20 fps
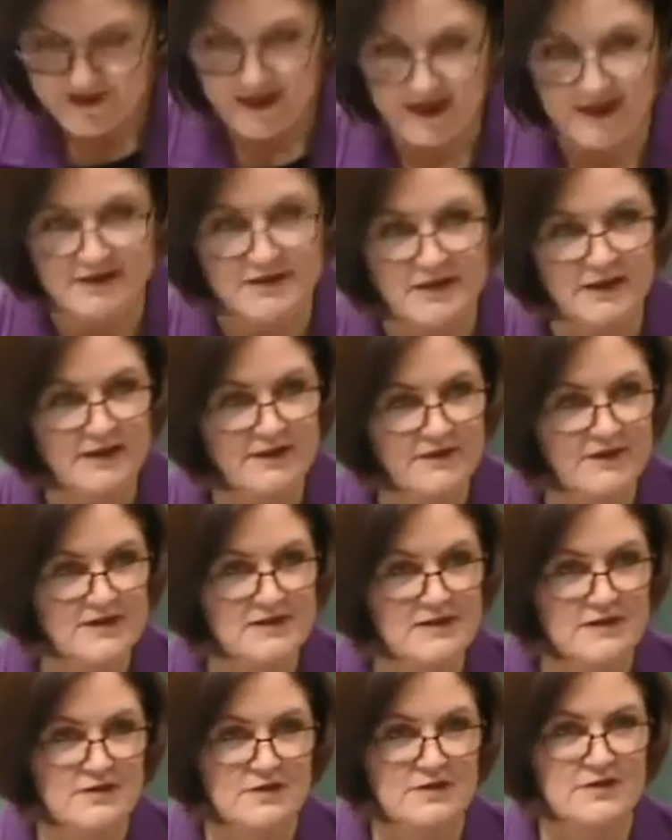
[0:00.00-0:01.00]
It
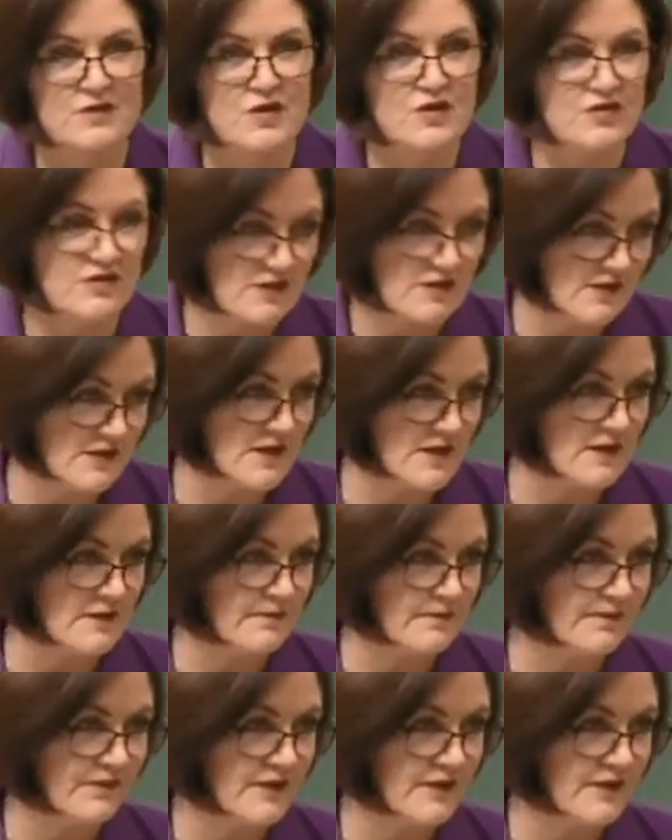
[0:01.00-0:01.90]
delivers certainty.